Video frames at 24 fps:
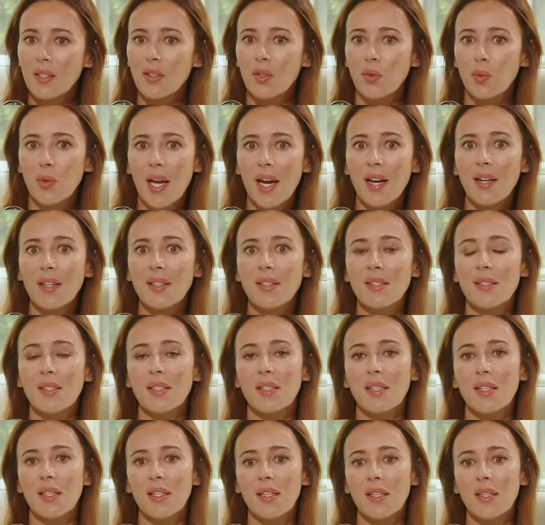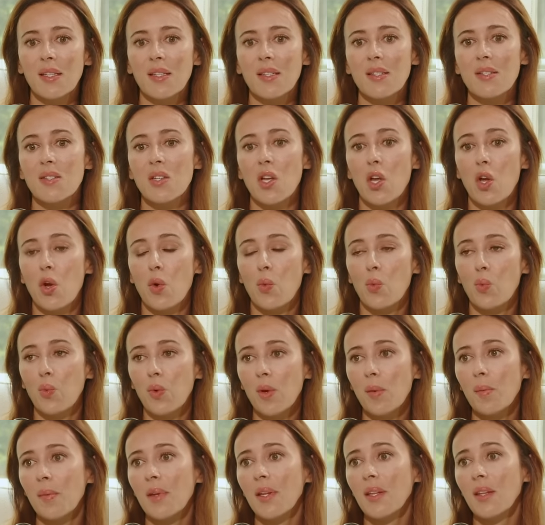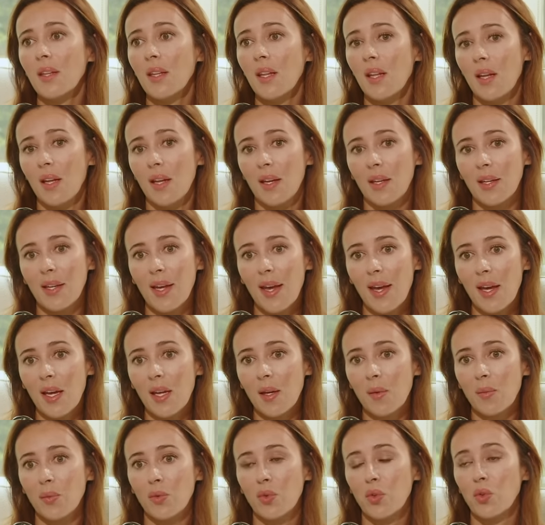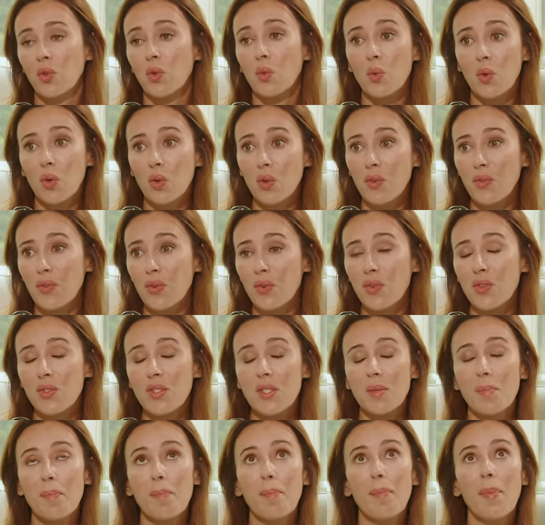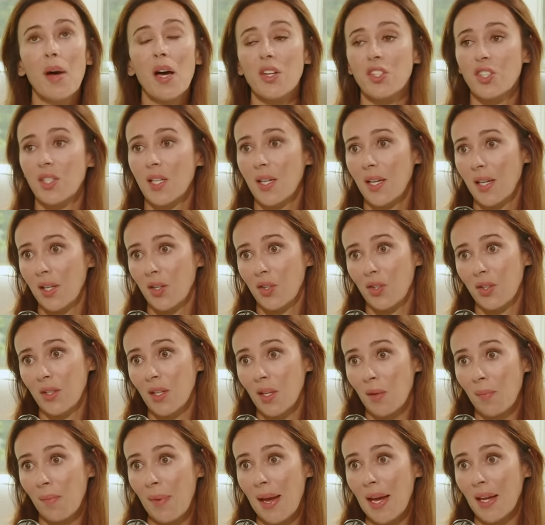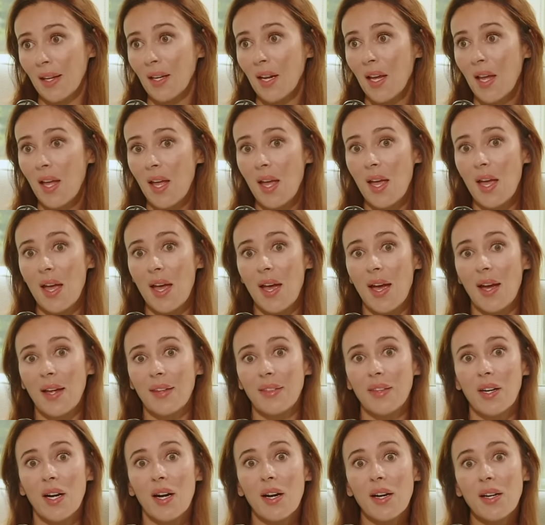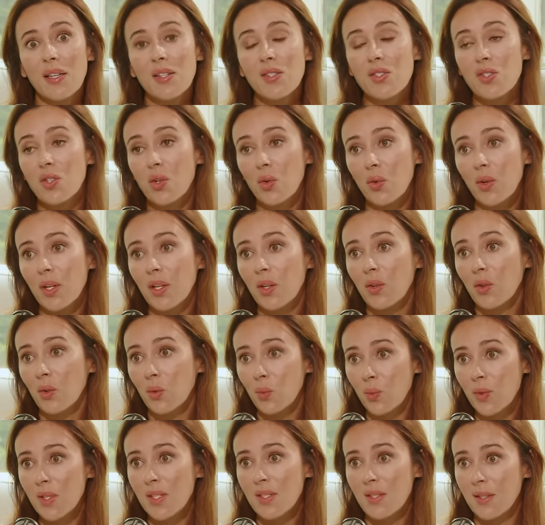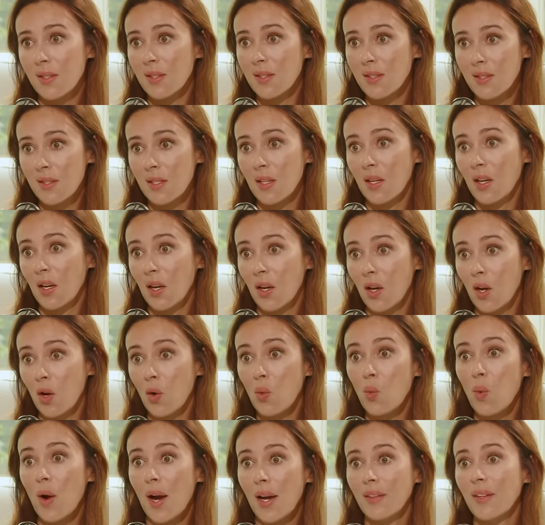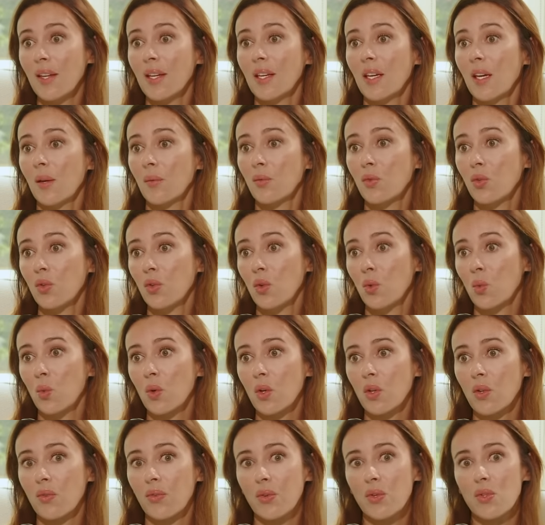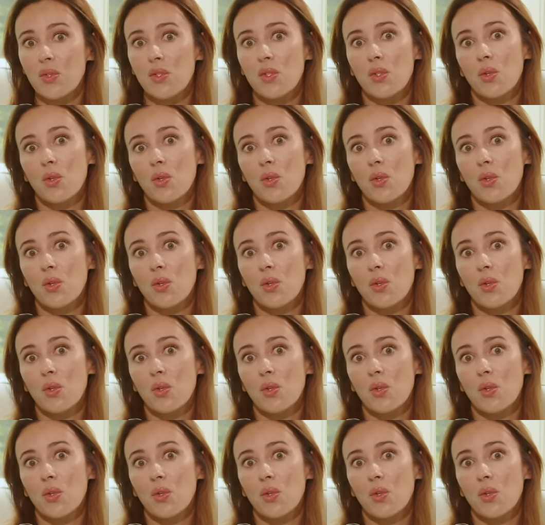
The reality is women came to the workforce much later than men. And there are historical reasons why they came to the workforce.